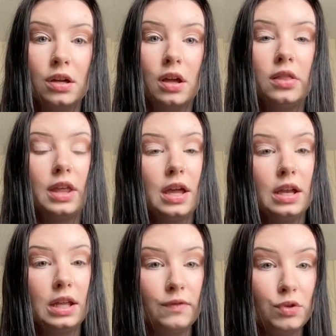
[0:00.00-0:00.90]
they
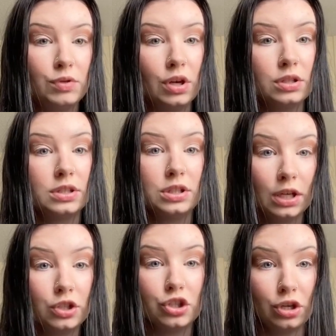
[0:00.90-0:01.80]
could give you their
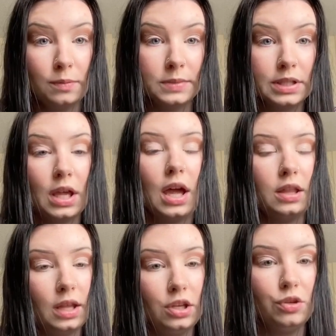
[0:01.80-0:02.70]
sick germs
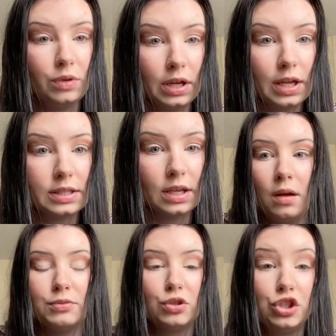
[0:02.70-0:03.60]
and then you could get sick.
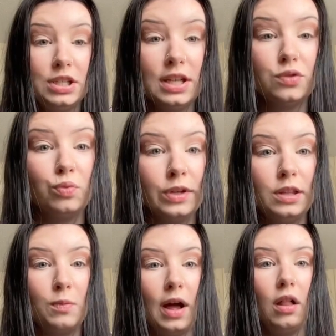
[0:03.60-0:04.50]
So she does really
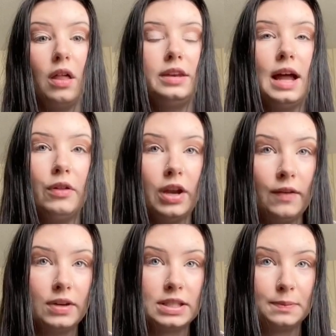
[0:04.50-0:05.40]
well. Now that
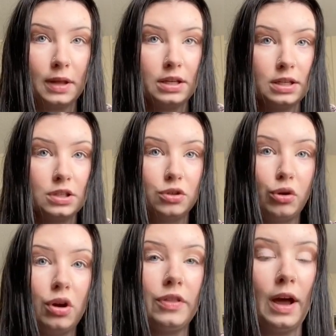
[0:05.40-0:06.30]
I've explained it to
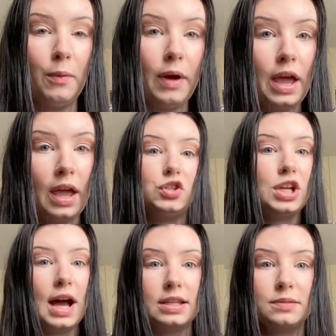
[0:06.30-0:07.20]
her that way, she
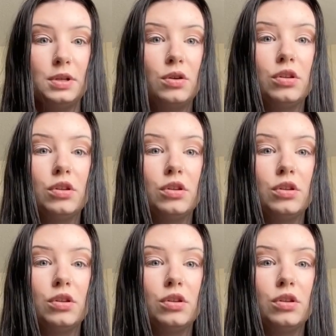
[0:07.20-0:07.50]
asked me to go to the